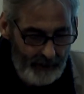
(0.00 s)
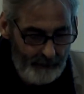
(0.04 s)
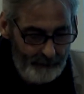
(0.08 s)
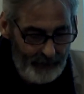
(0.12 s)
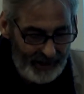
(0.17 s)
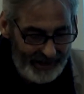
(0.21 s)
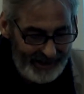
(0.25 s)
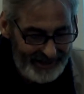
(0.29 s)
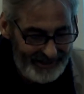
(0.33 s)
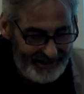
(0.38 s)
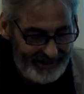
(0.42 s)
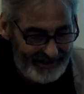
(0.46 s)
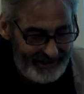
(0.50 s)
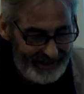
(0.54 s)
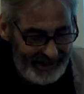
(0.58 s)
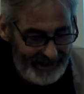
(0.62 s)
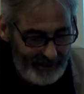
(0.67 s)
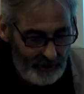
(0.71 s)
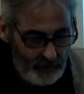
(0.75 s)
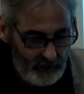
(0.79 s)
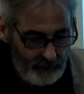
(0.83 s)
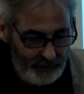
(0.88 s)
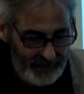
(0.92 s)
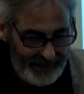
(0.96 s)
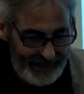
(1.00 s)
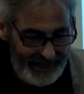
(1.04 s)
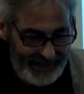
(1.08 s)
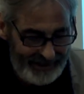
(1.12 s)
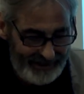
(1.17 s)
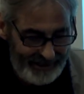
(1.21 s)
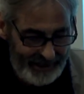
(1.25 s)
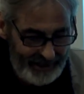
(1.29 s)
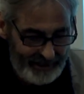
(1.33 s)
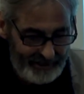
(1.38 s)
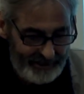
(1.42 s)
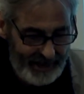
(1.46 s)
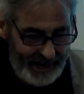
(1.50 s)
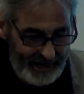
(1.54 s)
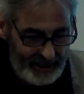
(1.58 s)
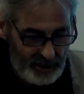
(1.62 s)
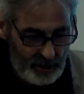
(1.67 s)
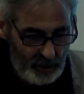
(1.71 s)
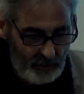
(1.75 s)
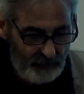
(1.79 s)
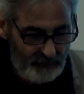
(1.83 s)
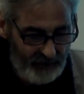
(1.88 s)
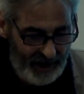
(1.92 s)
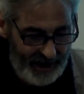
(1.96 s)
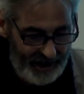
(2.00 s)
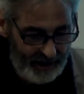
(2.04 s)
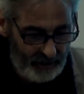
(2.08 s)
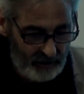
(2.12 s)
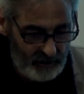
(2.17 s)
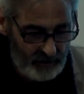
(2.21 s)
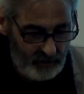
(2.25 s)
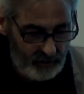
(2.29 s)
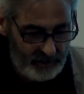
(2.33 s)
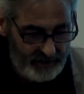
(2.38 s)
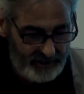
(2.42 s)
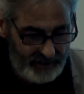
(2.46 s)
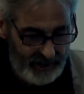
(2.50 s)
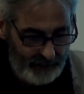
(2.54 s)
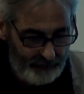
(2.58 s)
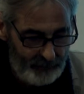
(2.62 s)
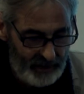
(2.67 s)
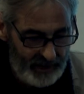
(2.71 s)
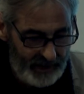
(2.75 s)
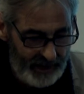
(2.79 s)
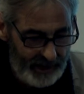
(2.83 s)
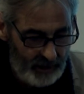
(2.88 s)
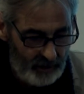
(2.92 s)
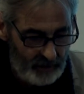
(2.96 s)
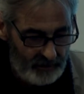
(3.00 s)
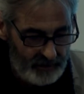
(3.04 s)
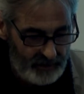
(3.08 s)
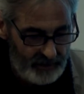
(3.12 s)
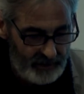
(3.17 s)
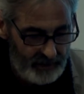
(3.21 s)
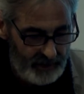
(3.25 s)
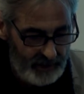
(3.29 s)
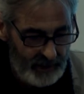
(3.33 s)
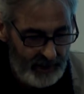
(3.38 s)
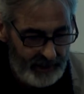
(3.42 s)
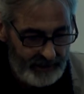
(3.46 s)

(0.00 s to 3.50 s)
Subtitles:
But concealed beneath these textual veils was something else.